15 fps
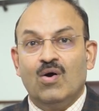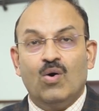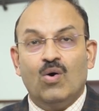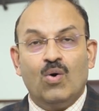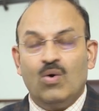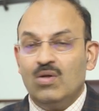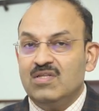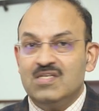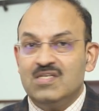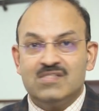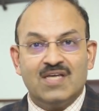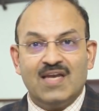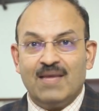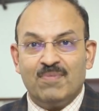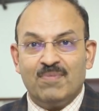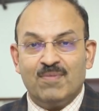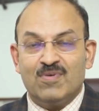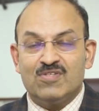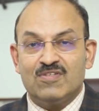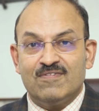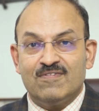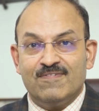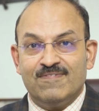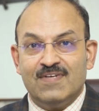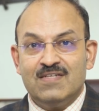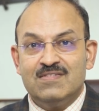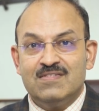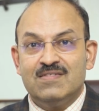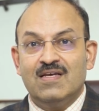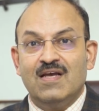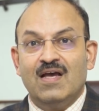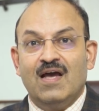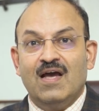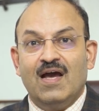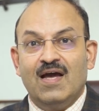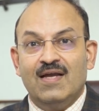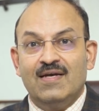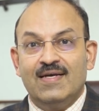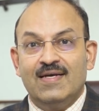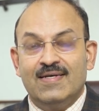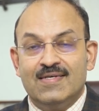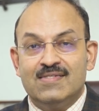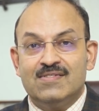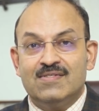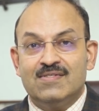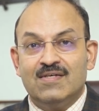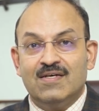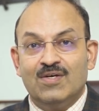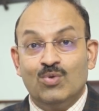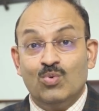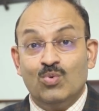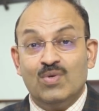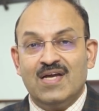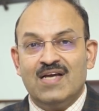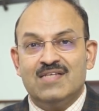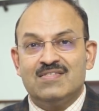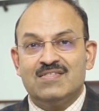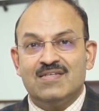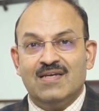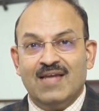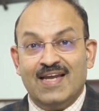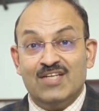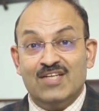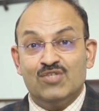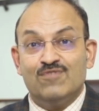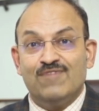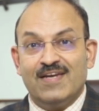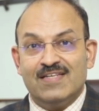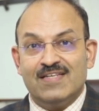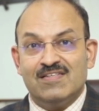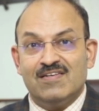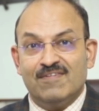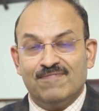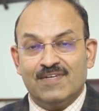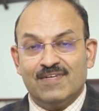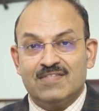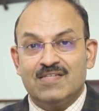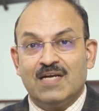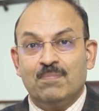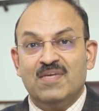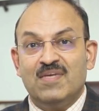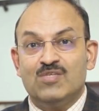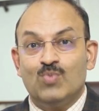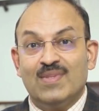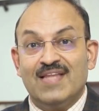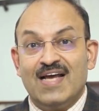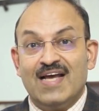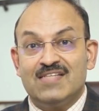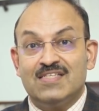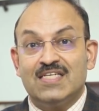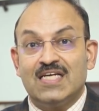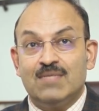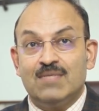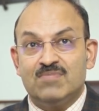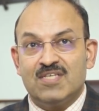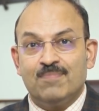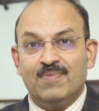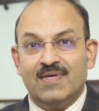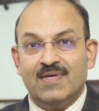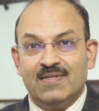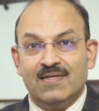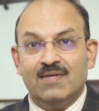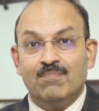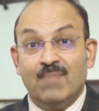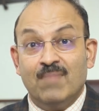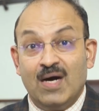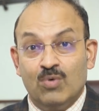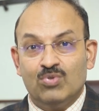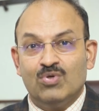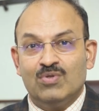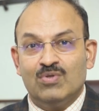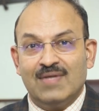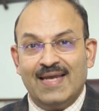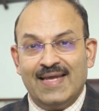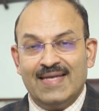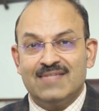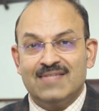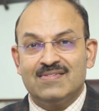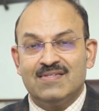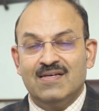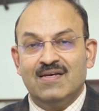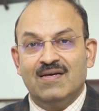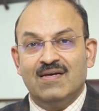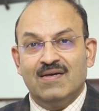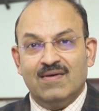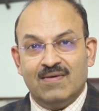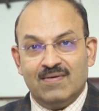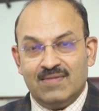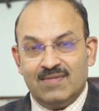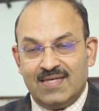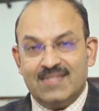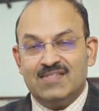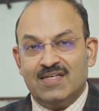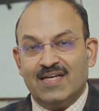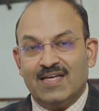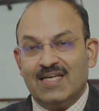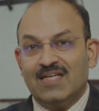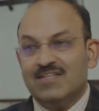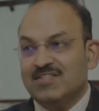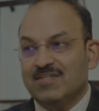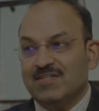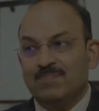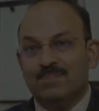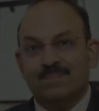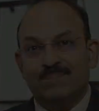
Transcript: All these can happen because of reflux, and it is known as laryngopharyngeal reflux. That means when the acid comes up in the mouth or the larynx, and that is the technical term.